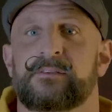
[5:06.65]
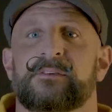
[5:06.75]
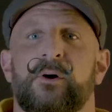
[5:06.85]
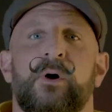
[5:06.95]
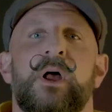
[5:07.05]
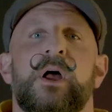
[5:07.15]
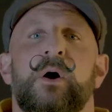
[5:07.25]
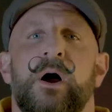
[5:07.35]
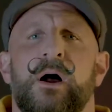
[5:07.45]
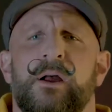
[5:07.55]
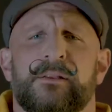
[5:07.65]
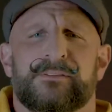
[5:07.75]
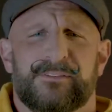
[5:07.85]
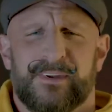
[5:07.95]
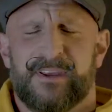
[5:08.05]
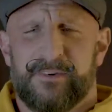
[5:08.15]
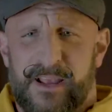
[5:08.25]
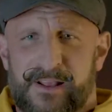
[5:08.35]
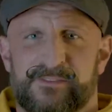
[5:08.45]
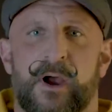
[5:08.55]
So just to give you a
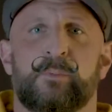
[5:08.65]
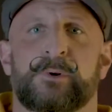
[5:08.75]
heads up,